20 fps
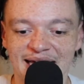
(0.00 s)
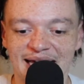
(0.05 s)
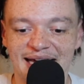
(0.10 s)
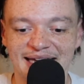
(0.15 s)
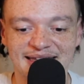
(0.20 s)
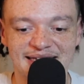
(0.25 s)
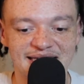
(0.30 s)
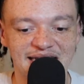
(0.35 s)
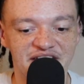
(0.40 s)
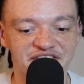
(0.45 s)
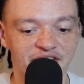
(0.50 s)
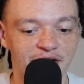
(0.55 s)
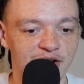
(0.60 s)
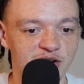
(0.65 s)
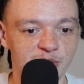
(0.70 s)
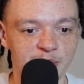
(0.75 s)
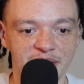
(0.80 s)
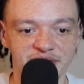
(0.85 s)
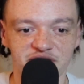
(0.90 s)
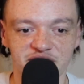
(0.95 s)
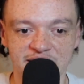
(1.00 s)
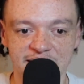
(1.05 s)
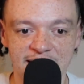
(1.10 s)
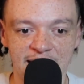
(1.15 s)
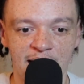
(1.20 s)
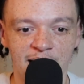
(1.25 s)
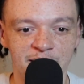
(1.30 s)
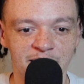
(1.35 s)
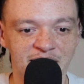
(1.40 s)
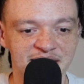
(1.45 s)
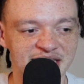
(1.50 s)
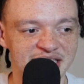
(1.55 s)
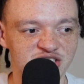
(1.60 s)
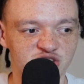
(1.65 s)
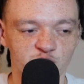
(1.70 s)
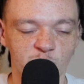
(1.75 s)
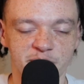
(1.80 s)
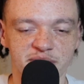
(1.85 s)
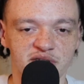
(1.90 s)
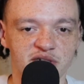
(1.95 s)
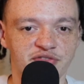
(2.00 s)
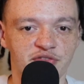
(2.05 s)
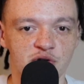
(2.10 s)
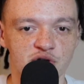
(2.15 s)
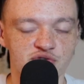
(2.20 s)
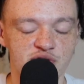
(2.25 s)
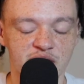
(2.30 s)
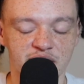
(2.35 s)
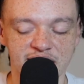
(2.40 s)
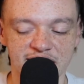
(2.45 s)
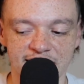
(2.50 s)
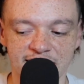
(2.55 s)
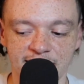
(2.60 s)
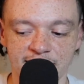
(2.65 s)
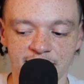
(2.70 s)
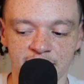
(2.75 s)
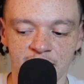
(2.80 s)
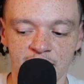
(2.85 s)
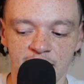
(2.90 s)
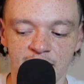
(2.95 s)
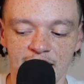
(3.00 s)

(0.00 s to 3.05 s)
and then they fired him after they got, I think, swept in the first round again.